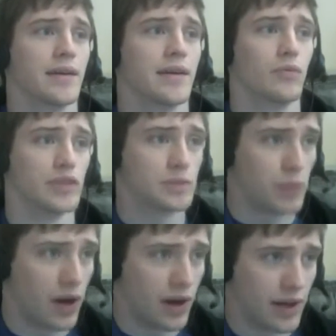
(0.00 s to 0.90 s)

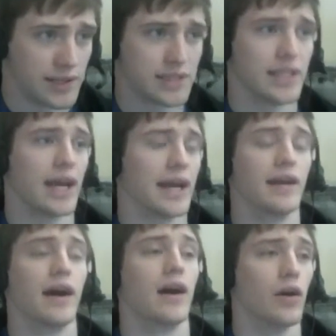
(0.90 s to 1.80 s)
response that I
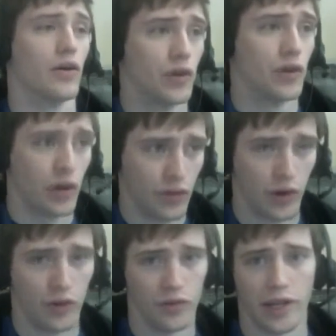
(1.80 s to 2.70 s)
got over and over and
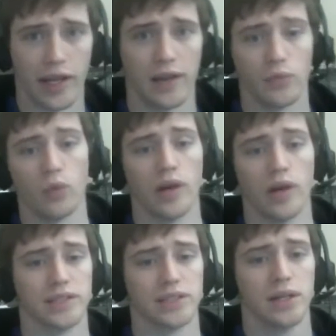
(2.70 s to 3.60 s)
over again
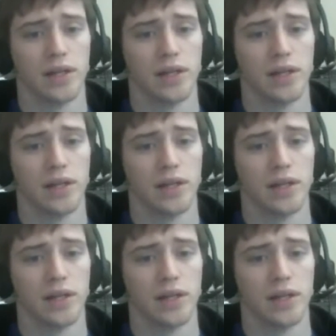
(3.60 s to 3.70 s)
was